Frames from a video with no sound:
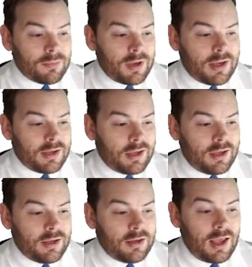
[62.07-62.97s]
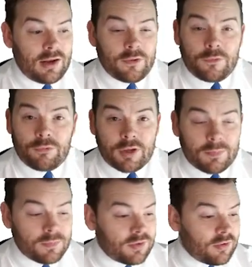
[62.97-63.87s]
made in LO3.
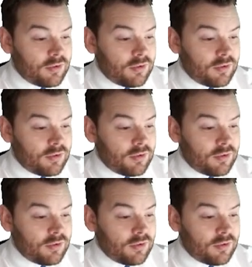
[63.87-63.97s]
So